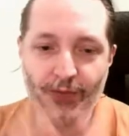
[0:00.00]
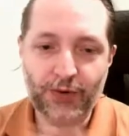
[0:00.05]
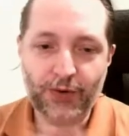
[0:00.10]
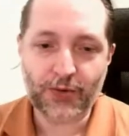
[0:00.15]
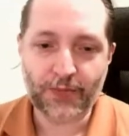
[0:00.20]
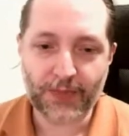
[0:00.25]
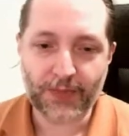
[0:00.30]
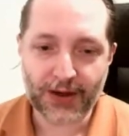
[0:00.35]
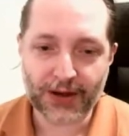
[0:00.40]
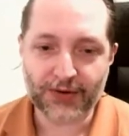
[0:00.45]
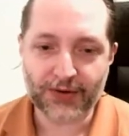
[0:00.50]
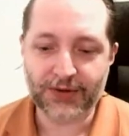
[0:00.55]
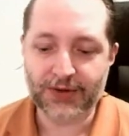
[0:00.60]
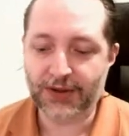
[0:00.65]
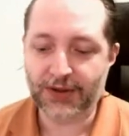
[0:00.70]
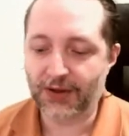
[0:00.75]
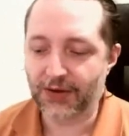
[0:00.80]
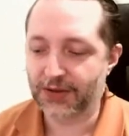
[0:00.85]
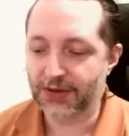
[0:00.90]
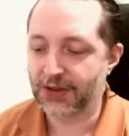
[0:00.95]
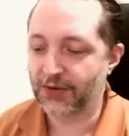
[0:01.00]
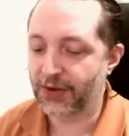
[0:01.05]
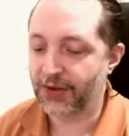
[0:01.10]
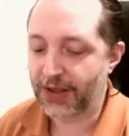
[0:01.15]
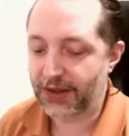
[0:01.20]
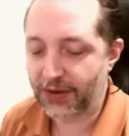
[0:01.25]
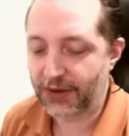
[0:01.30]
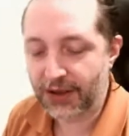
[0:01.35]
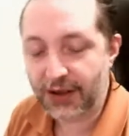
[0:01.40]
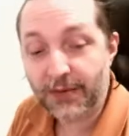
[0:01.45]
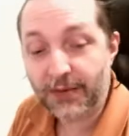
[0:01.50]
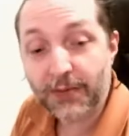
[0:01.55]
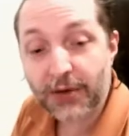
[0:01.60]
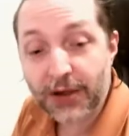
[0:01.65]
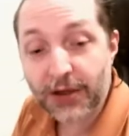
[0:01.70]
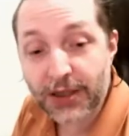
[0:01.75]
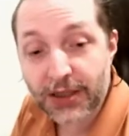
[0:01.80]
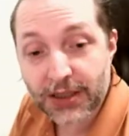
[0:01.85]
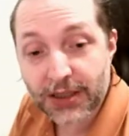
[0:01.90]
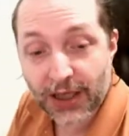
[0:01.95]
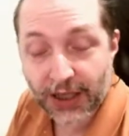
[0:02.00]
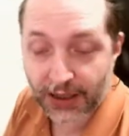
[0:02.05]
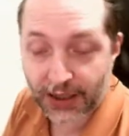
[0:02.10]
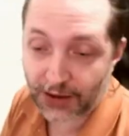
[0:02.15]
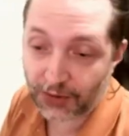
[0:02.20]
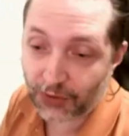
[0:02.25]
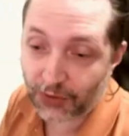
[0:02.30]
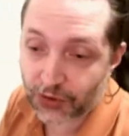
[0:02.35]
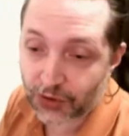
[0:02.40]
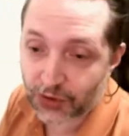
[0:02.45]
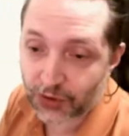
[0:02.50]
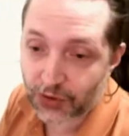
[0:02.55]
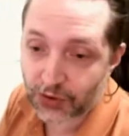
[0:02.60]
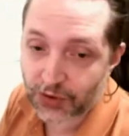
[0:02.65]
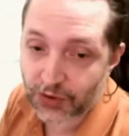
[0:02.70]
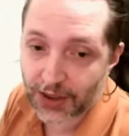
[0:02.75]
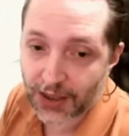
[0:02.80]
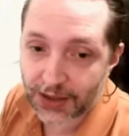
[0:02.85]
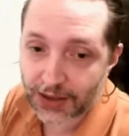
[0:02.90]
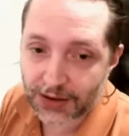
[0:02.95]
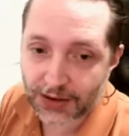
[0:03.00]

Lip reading: Or I can just do normal box